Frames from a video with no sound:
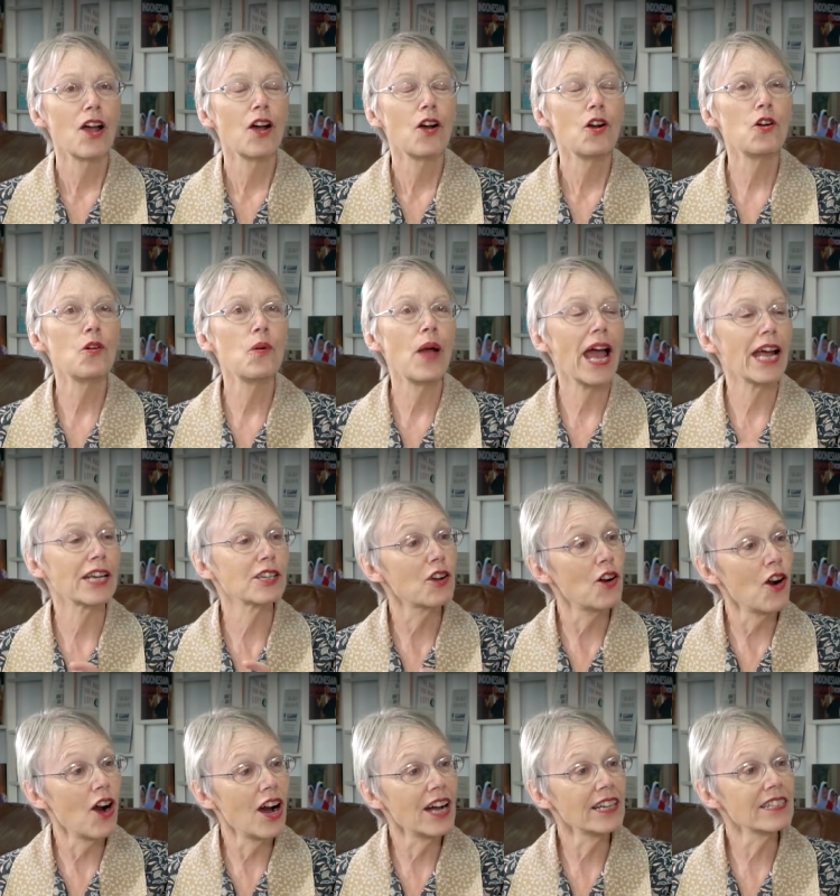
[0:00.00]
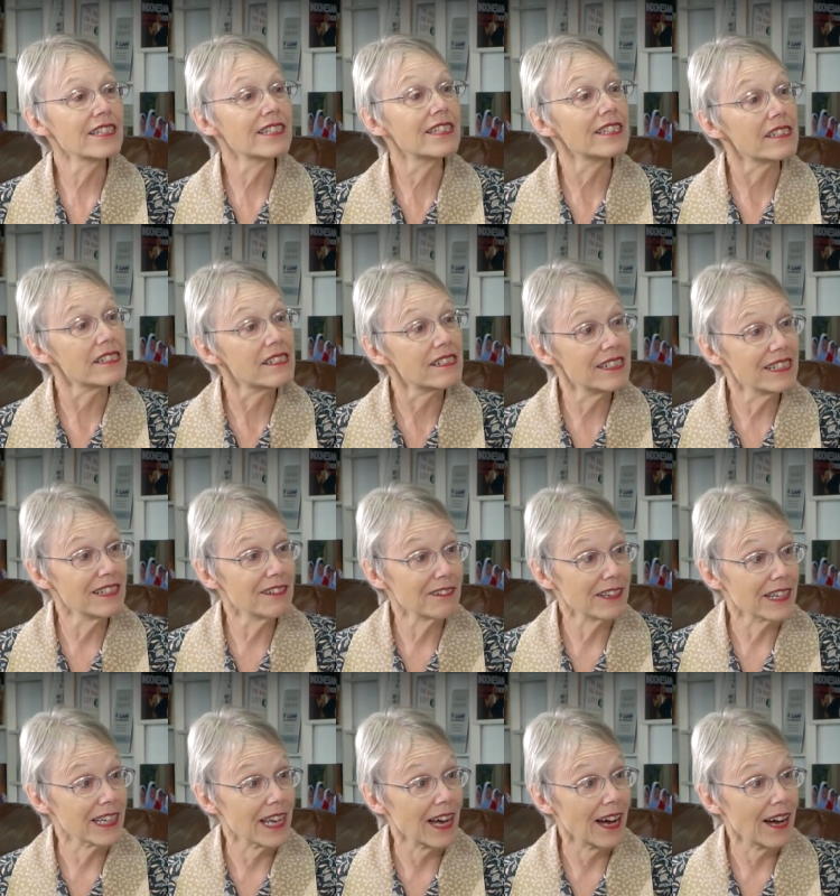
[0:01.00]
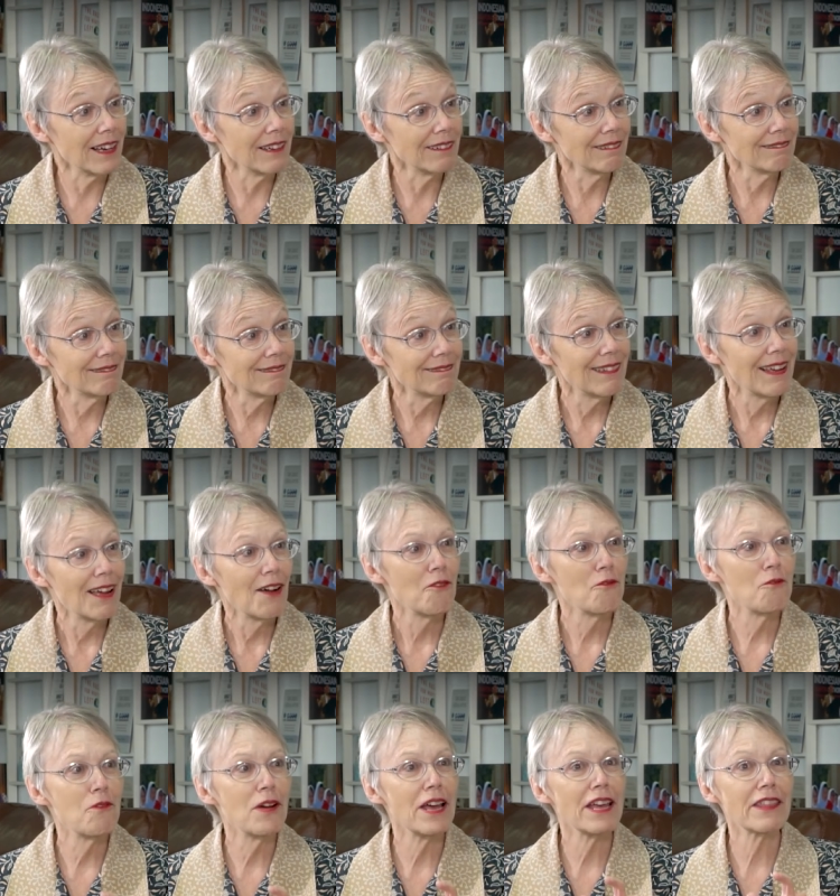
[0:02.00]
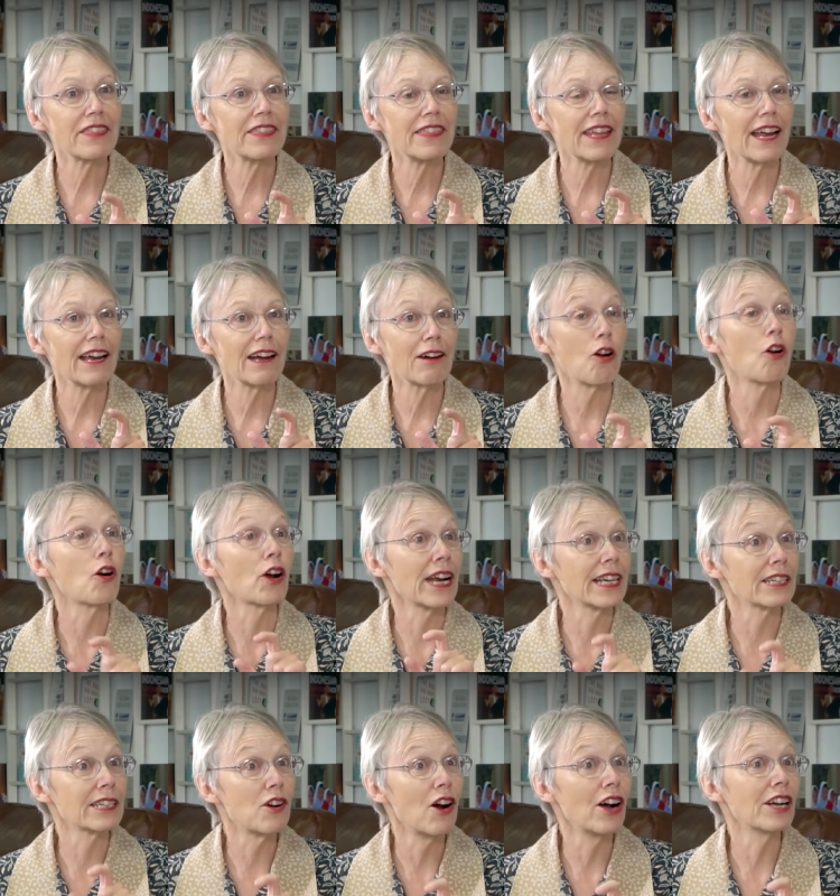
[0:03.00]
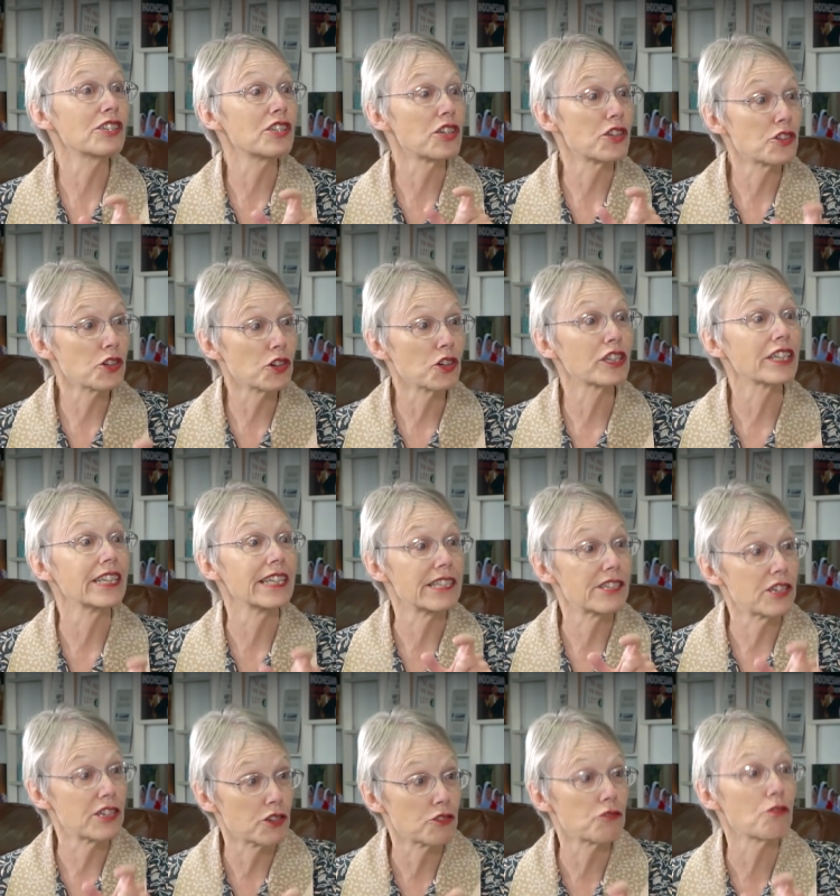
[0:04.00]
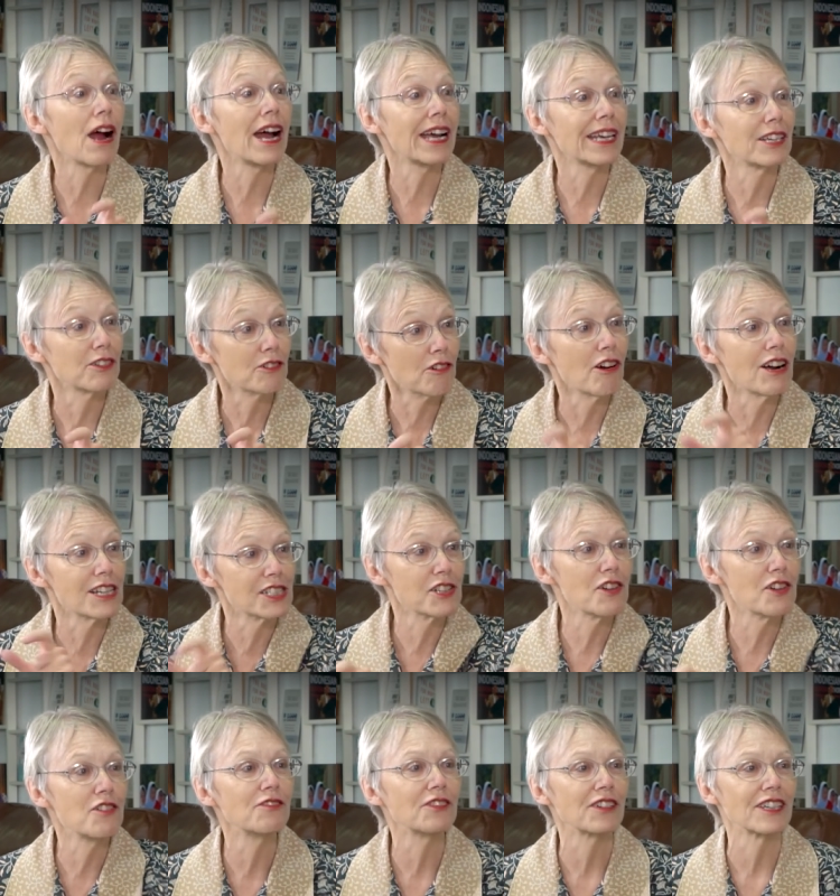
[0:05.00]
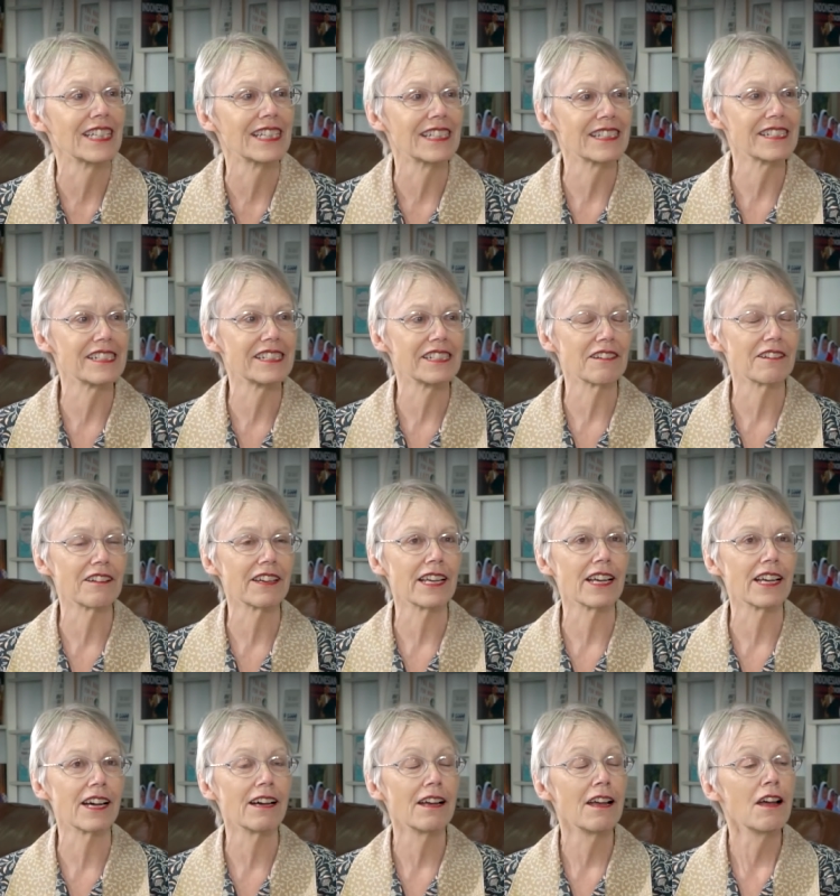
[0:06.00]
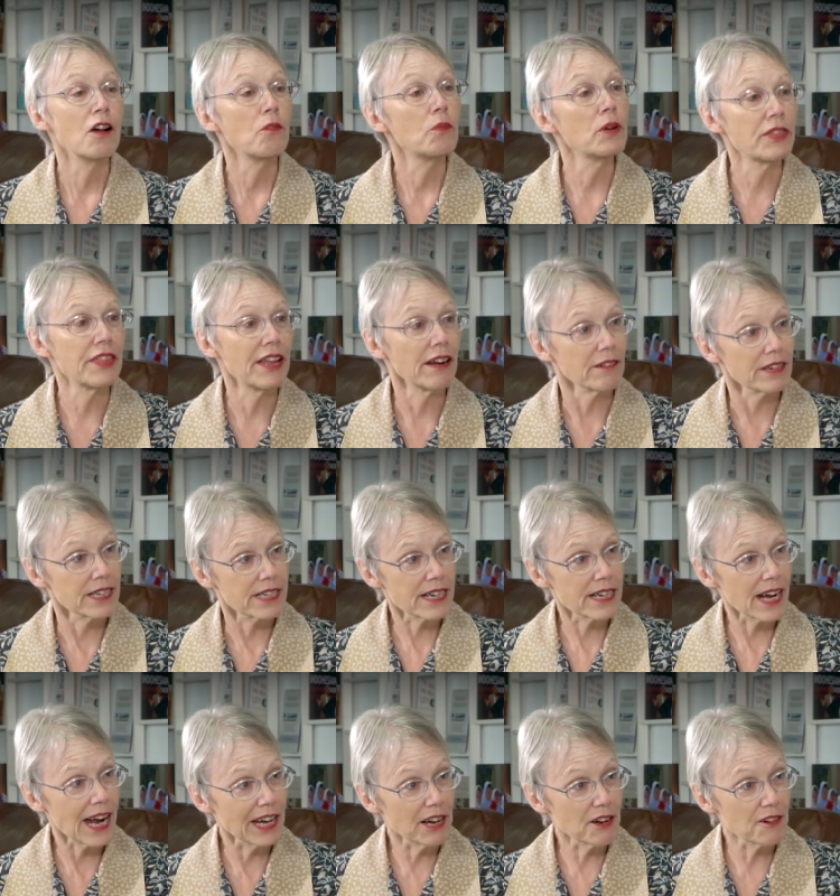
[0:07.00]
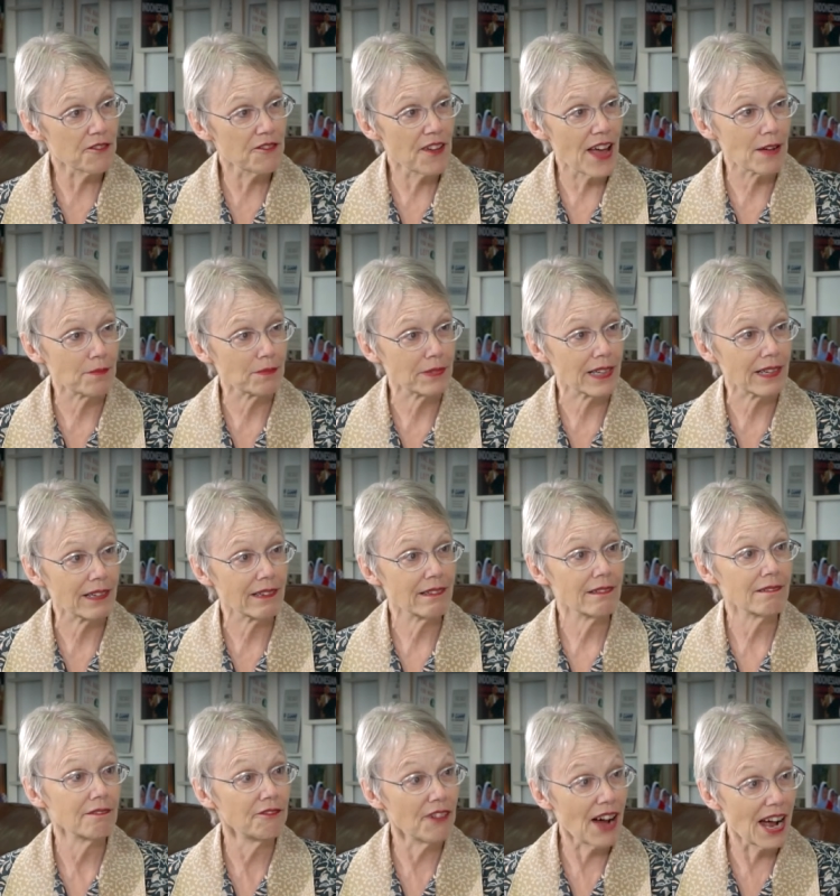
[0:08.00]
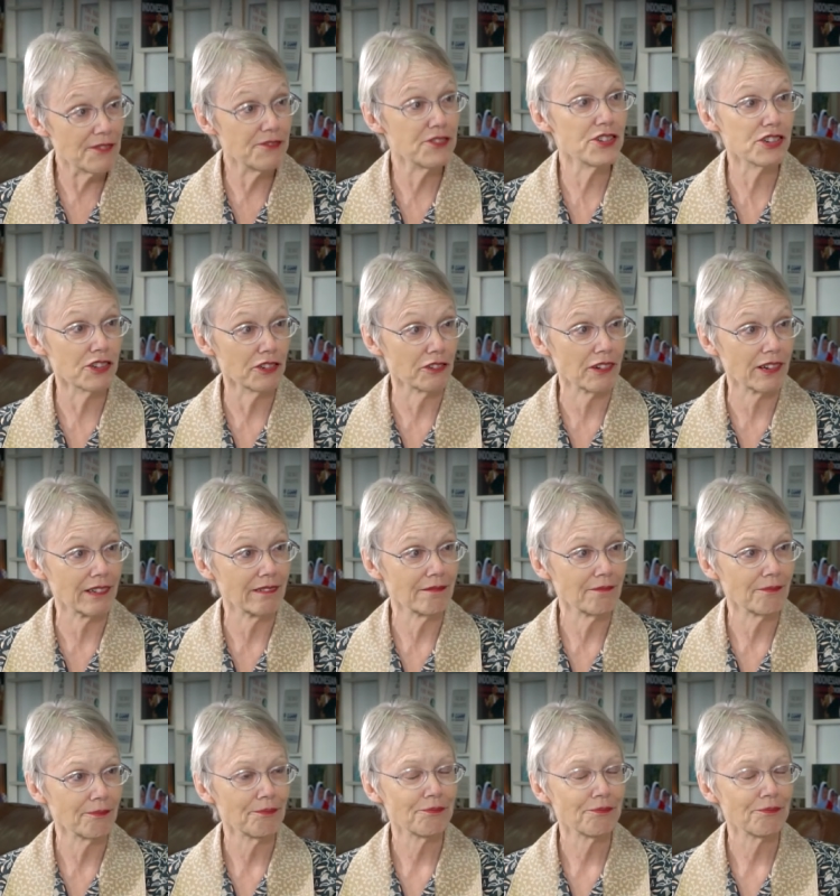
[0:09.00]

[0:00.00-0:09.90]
who had gone to Syria with their, or had gone to Turkey to try and cross over into Syria with their entire family, five children,